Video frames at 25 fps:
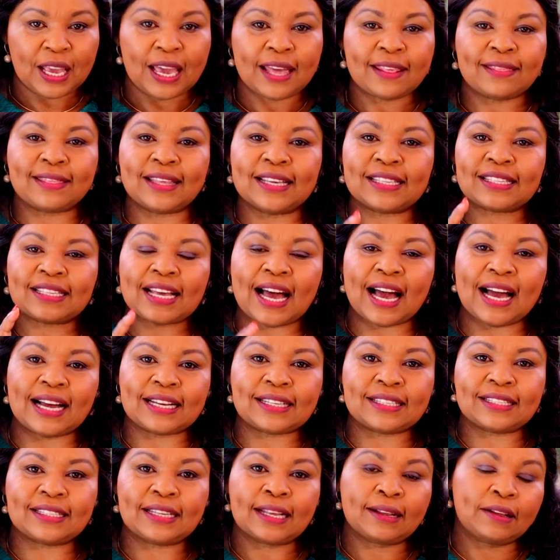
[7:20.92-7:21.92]
This
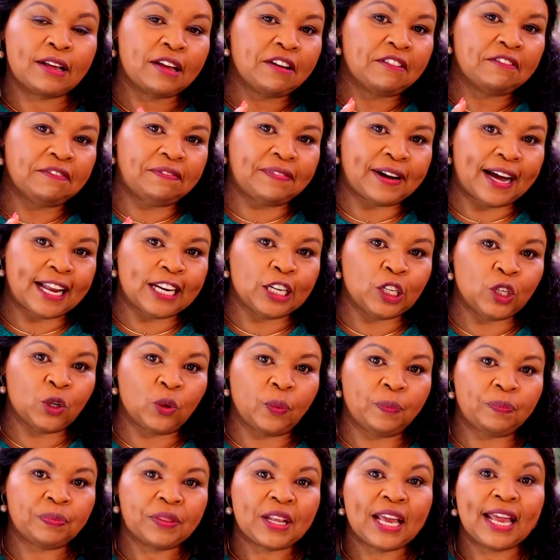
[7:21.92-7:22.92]
adds
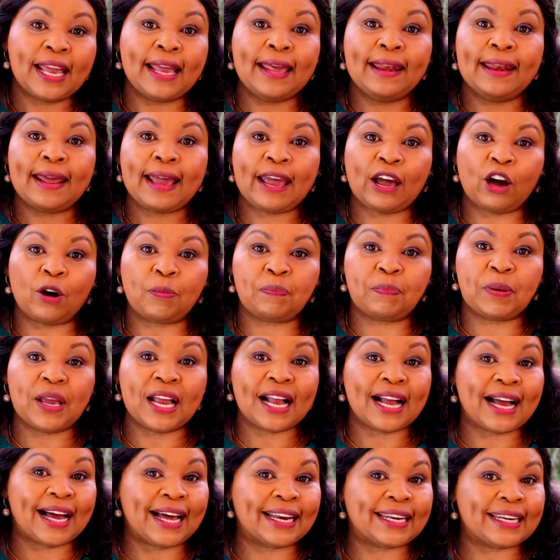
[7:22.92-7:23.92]
value in
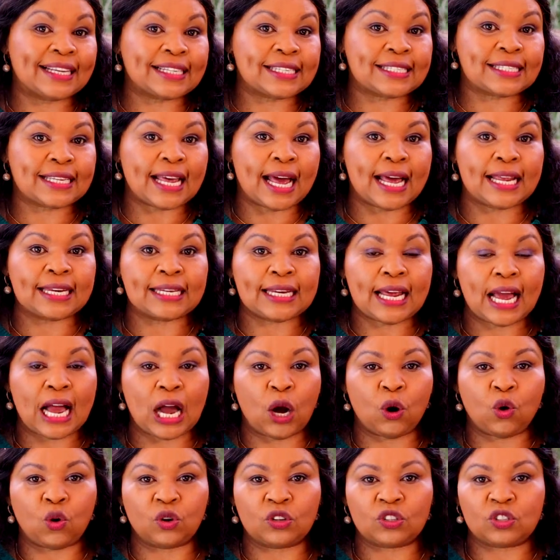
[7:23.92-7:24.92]
helping understand
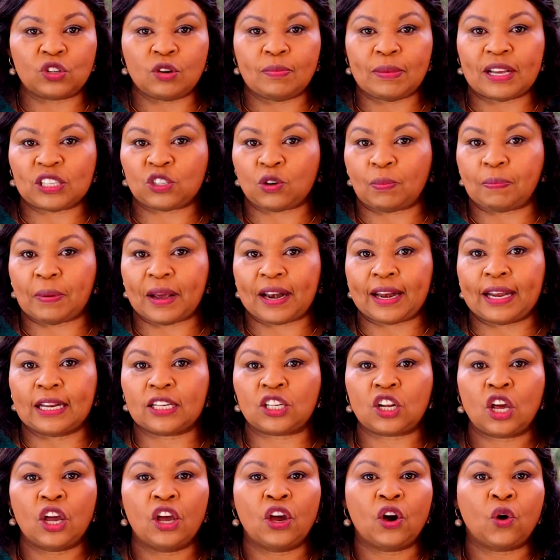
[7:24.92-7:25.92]
how consumers
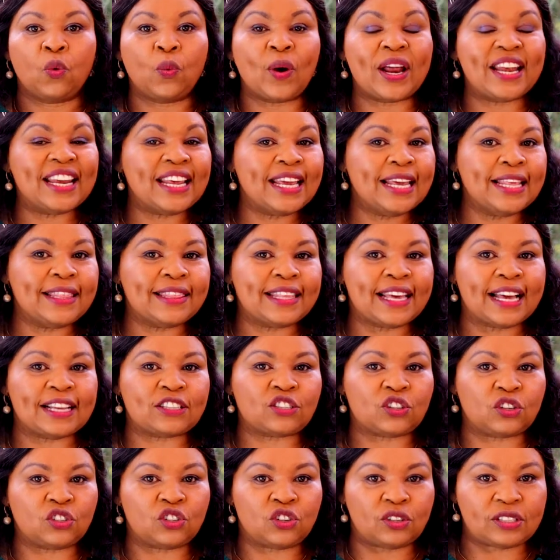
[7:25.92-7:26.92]
operate when in their
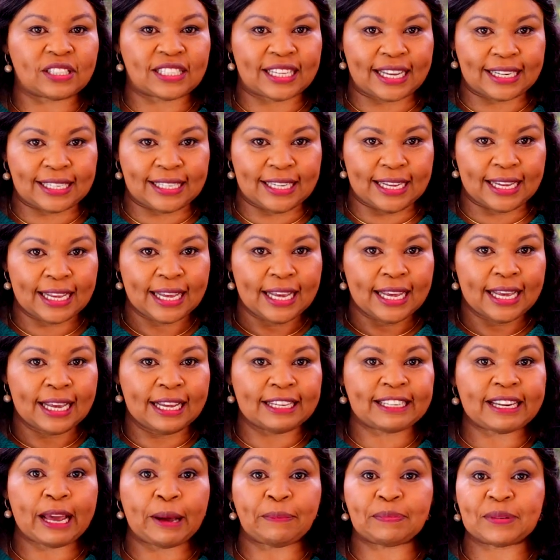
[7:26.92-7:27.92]
social setting.
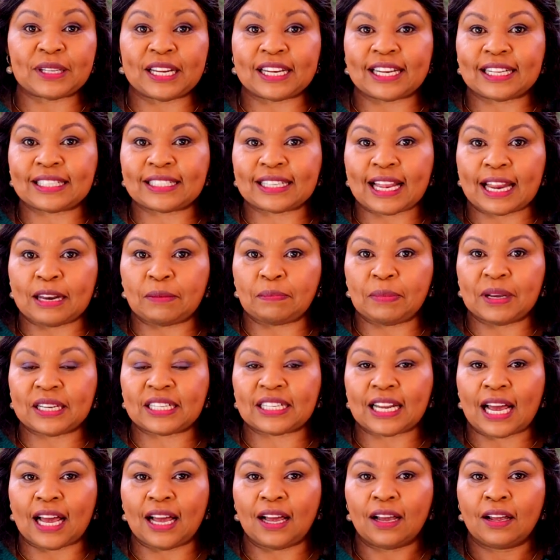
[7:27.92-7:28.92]
It helps understand
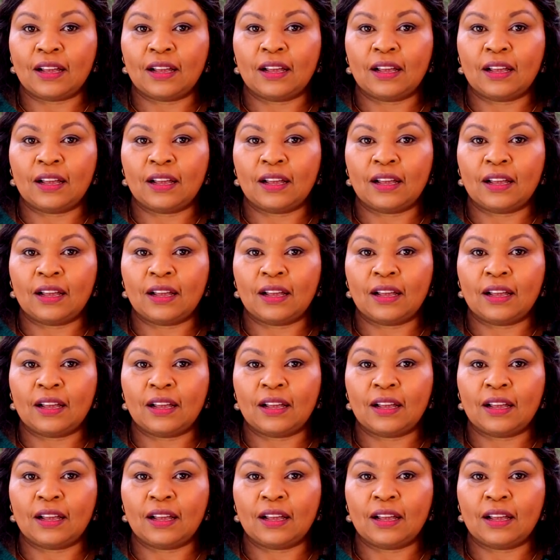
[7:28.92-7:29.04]
better